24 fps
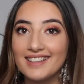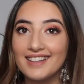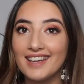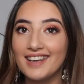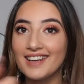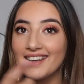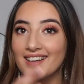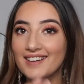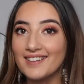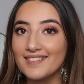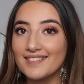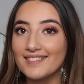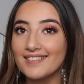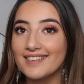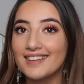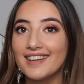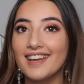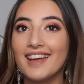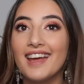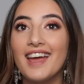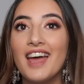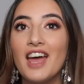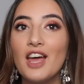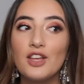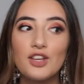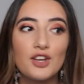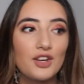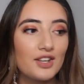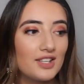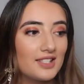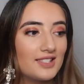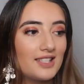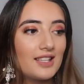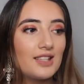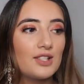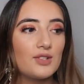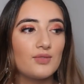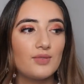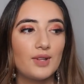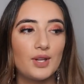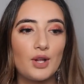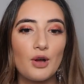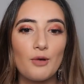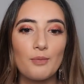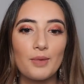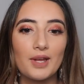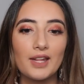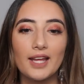get it good. You're gonna see this
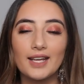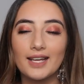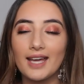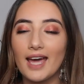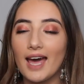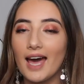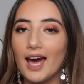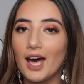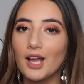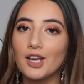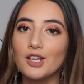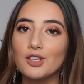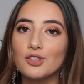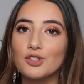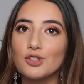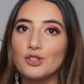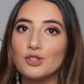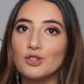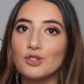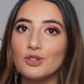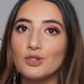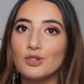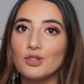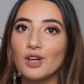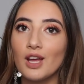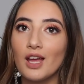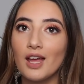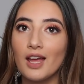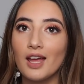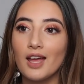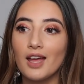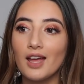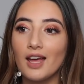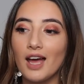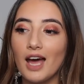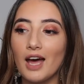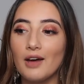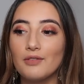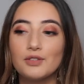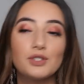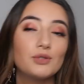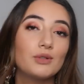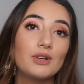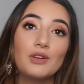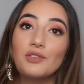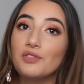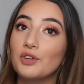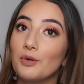video and be like, how did you have
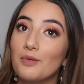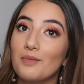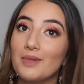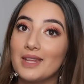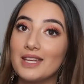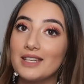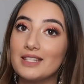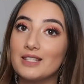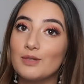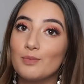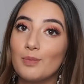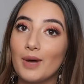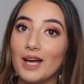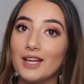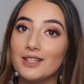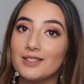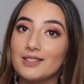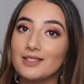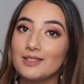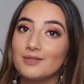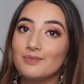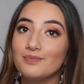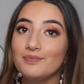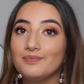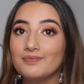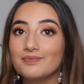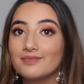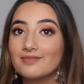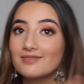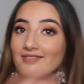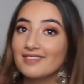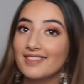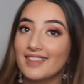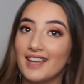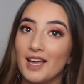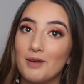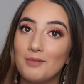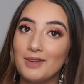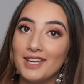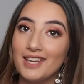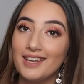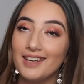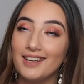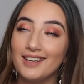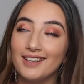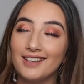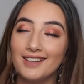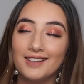to refilm this? But I
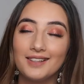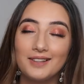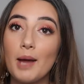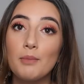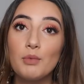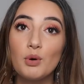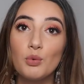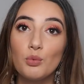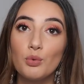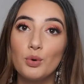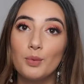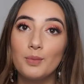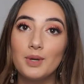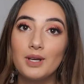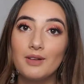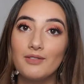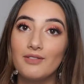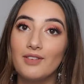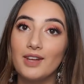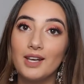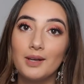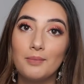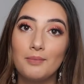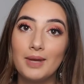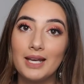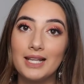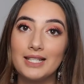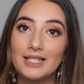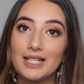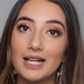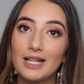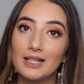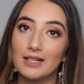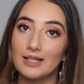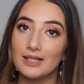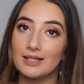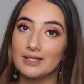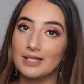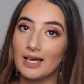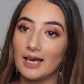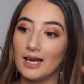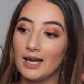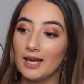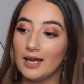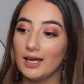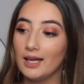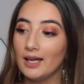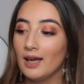mean, I'm a woman of many talents.
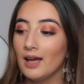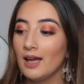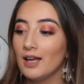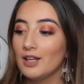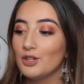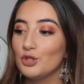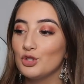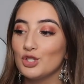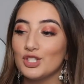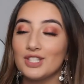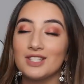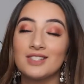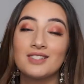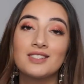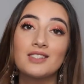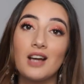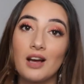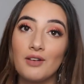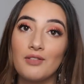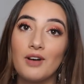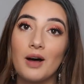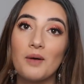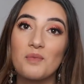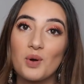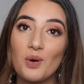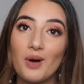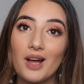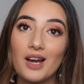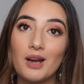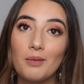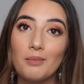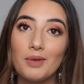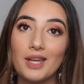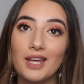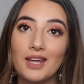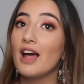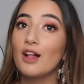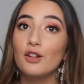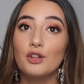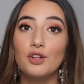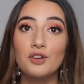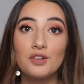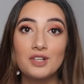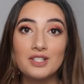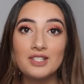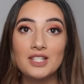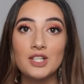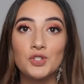I just stuff up quite a bit.
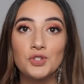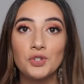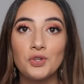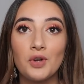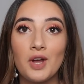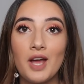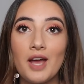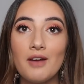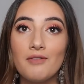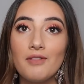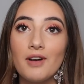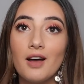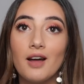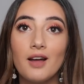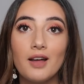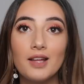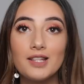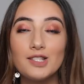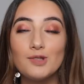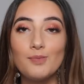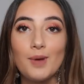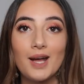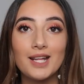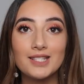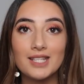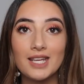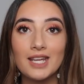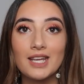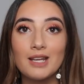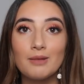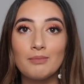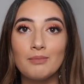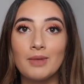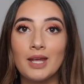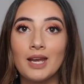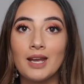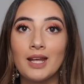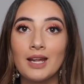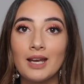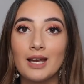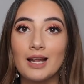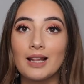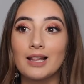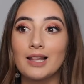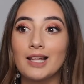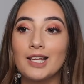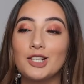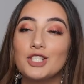Longest intro ever. It's about to hit a minute.
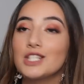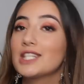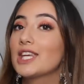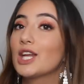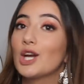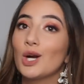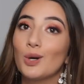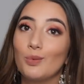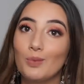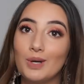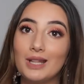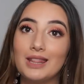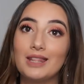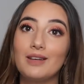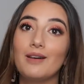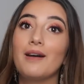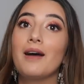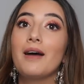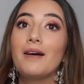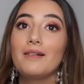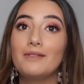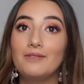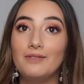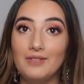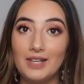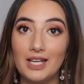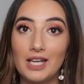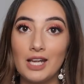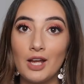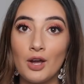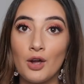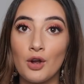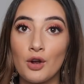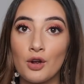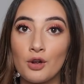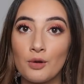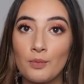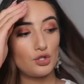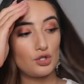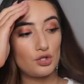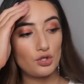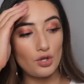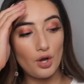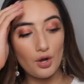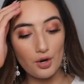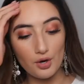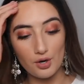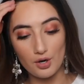Let's just get on with the video.
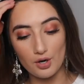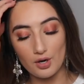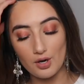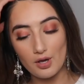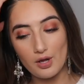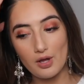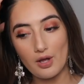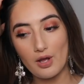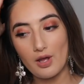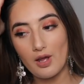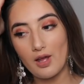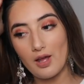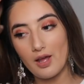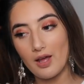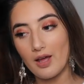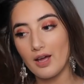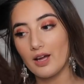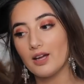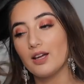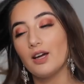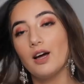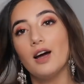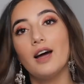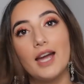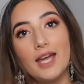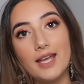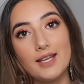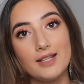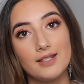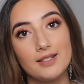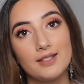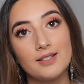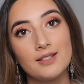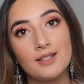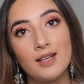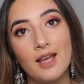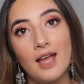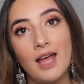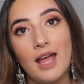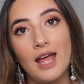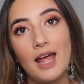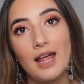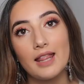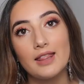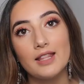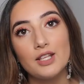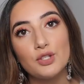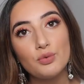So, guys,
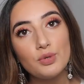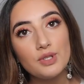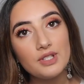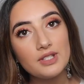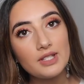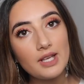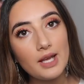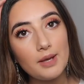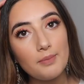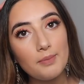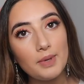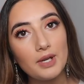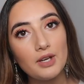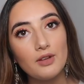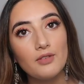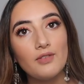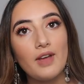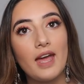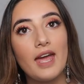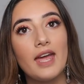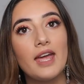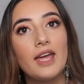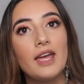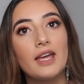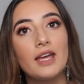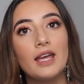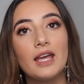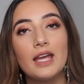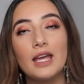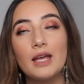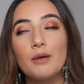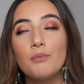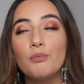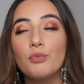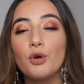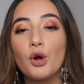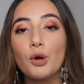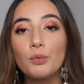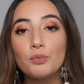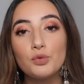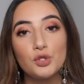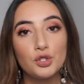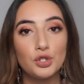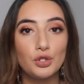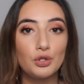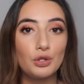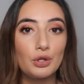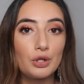this was a bit of a
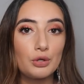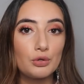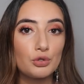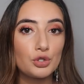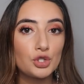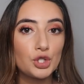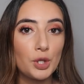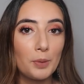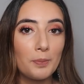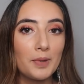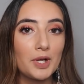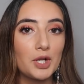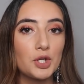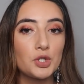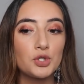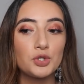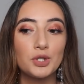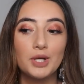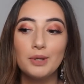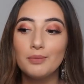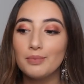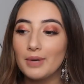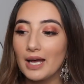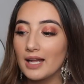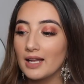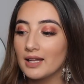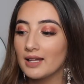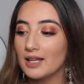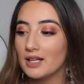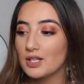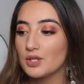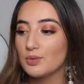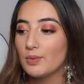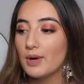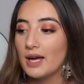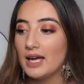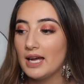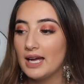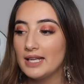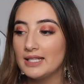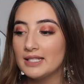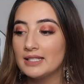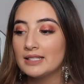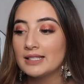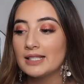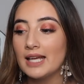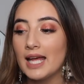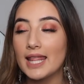impromptu little shopping trip, and that's why I
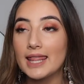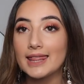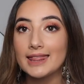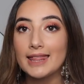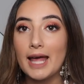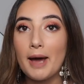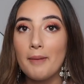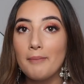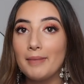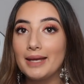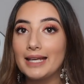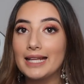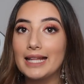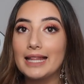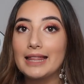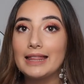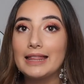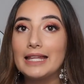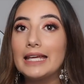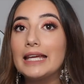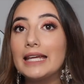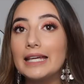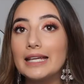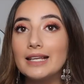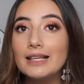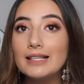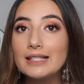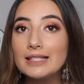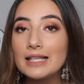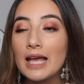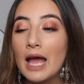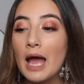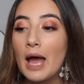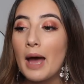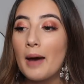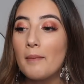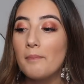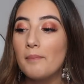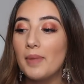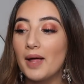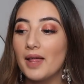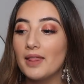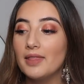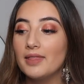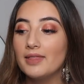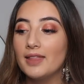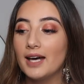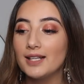didn't get that many things,
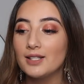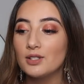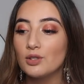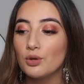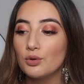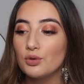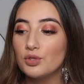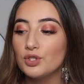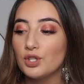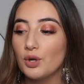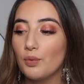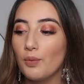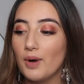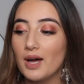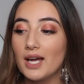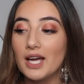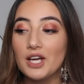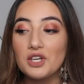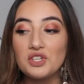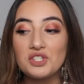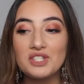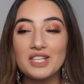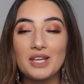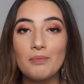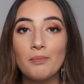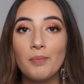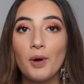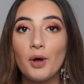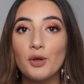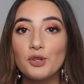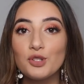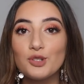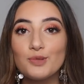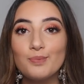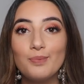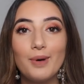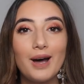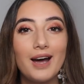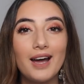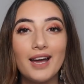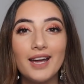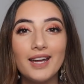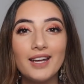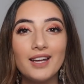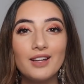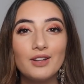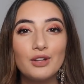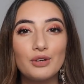but that's also why I just impulse
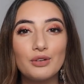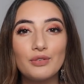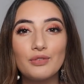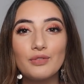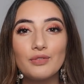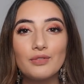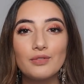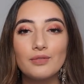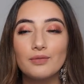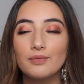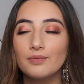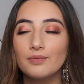buy a lot of,